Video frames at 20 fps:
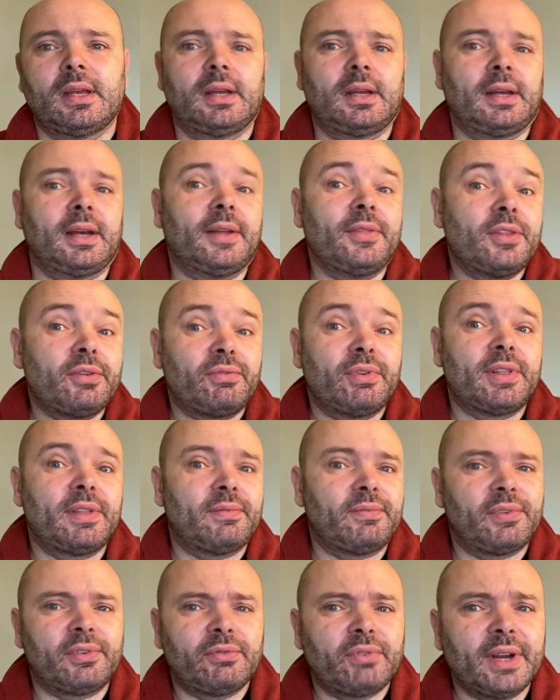And the Rhythm
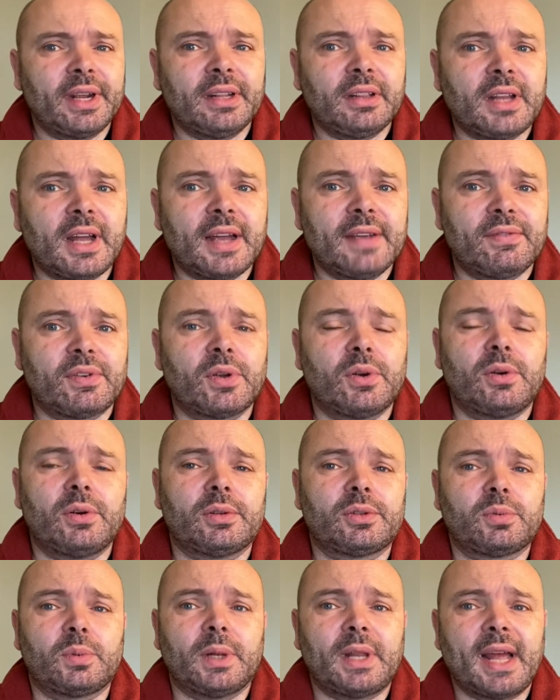for Real Life
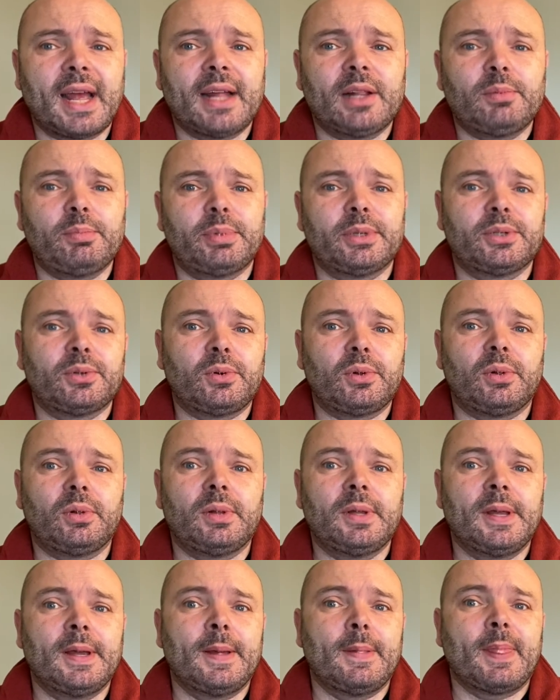course will help us all
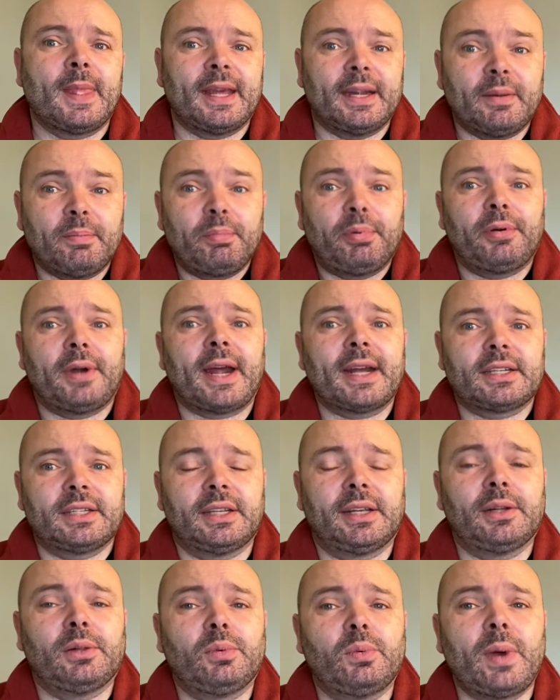in a
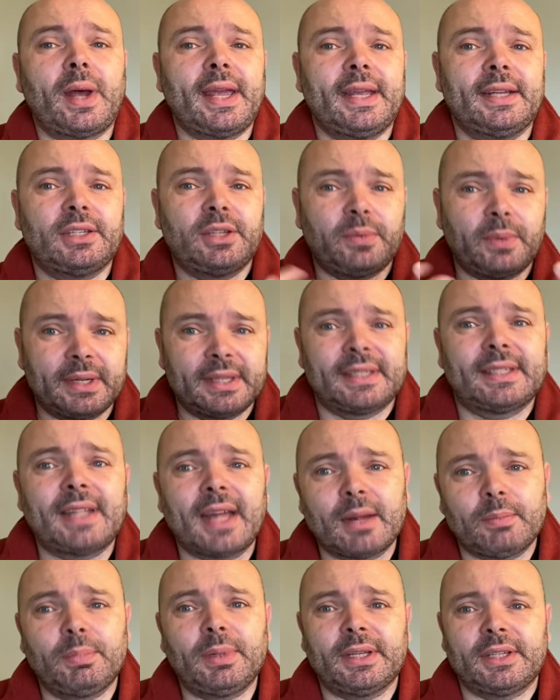practical way to
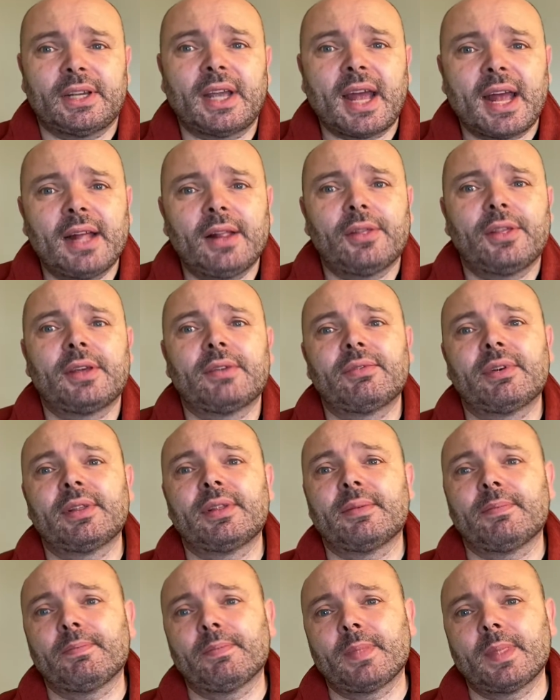establish a healthy
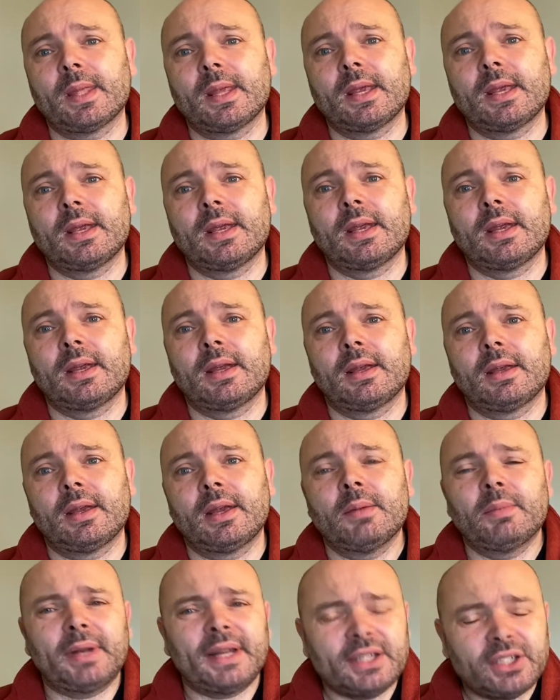rhythm.
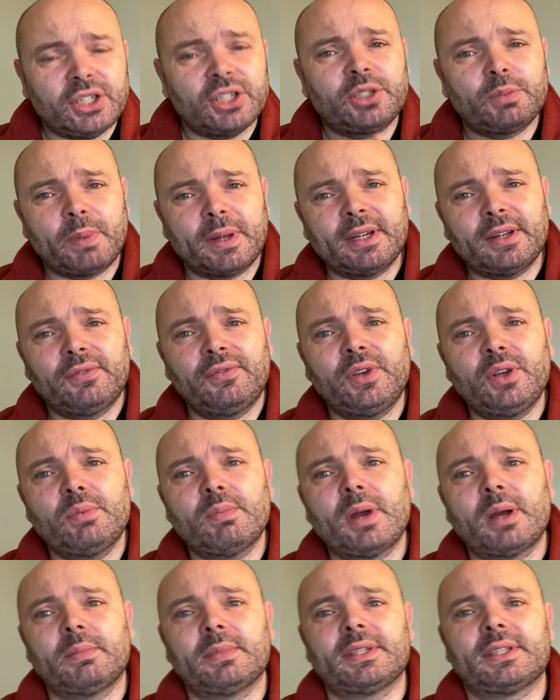But let's just spend a few
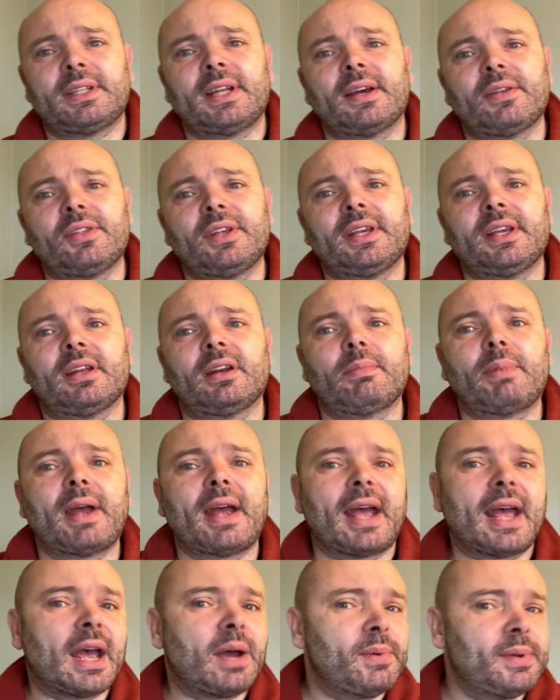moments now thinking about
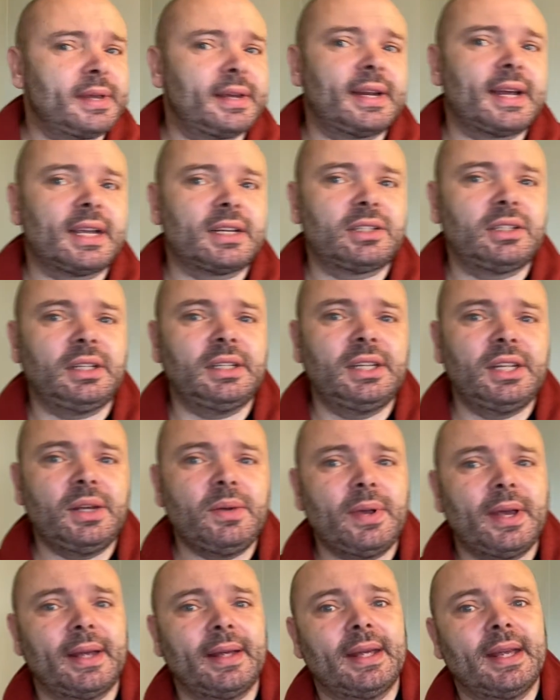how we could actually do
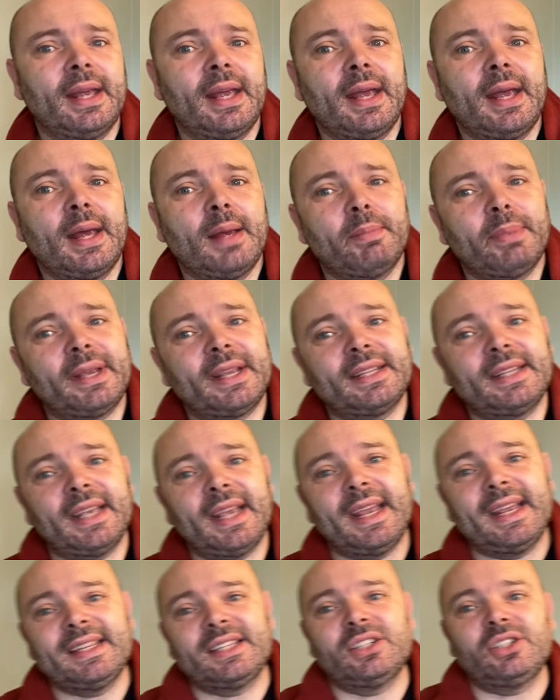it. Because it
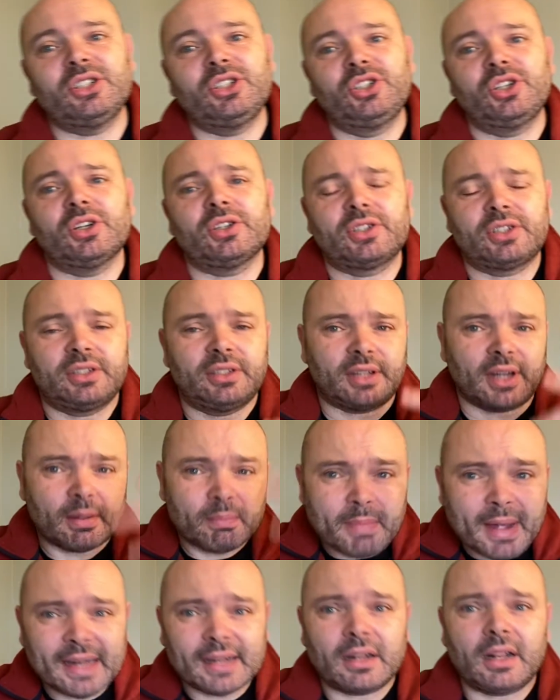isn't just a
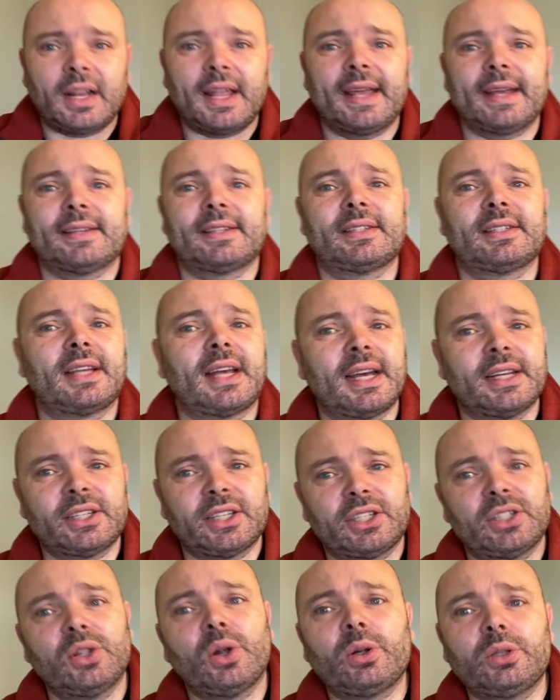mental exercise,
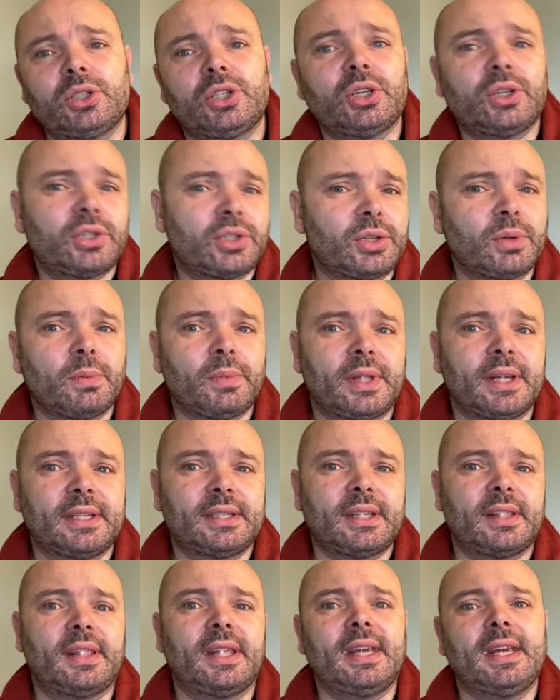it's not just something to
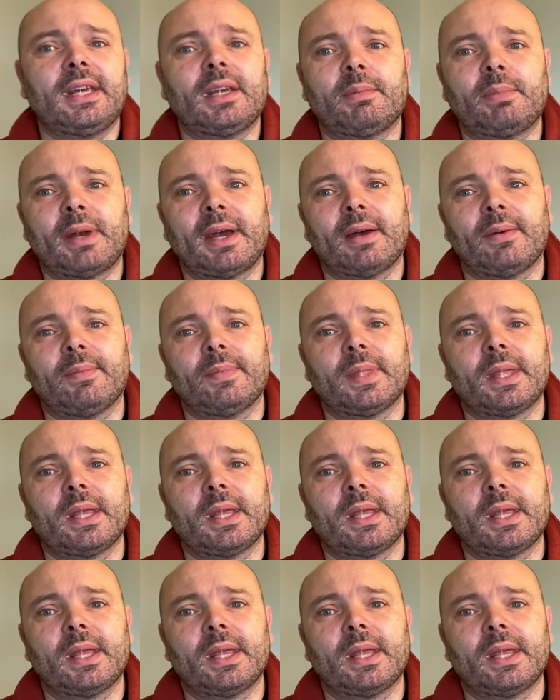think about.